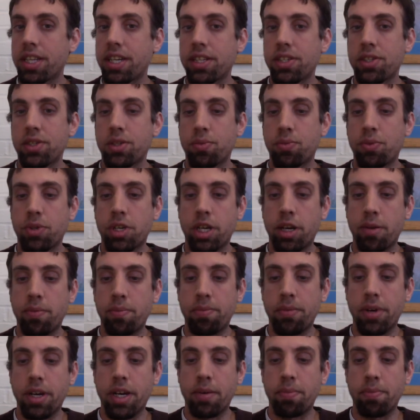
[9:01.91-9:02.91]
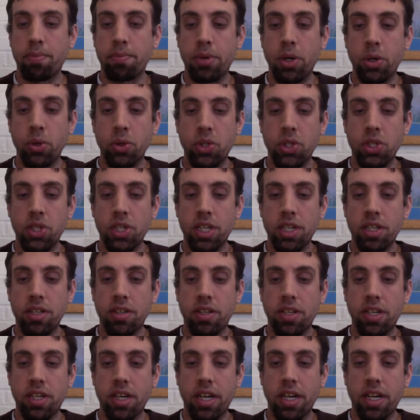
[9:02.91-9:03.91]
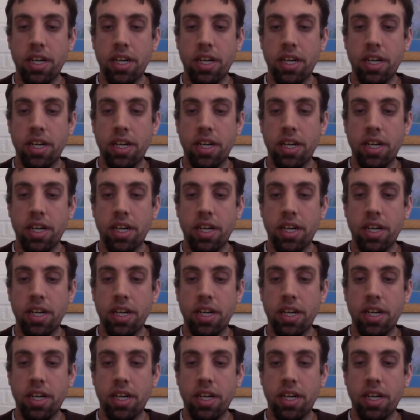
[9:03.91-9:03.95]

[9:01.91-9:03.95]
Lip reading: That's the one I'm most in